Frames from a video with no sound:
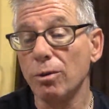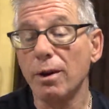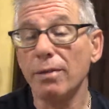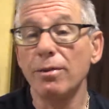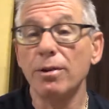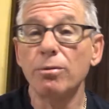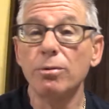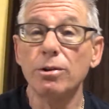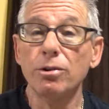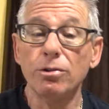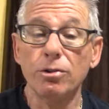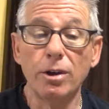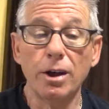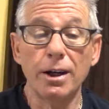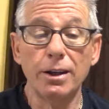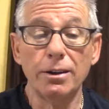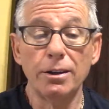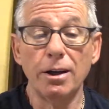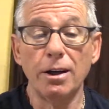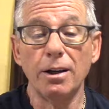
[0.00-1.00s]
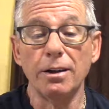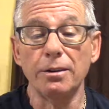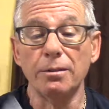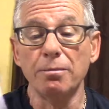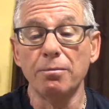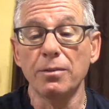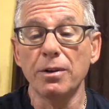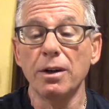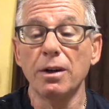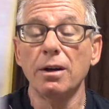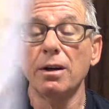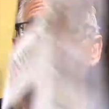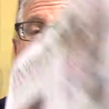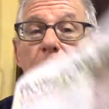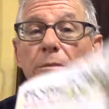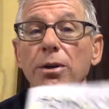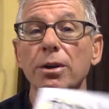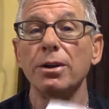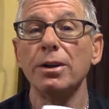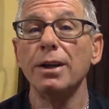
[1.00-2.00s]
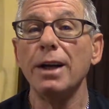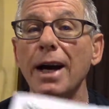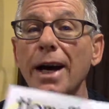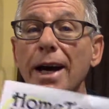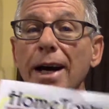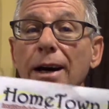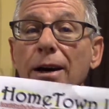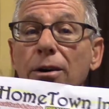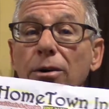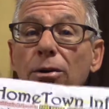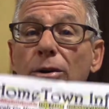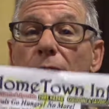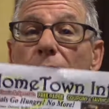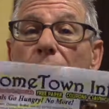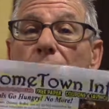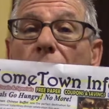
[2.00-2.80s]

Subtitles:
everyone signed on. But now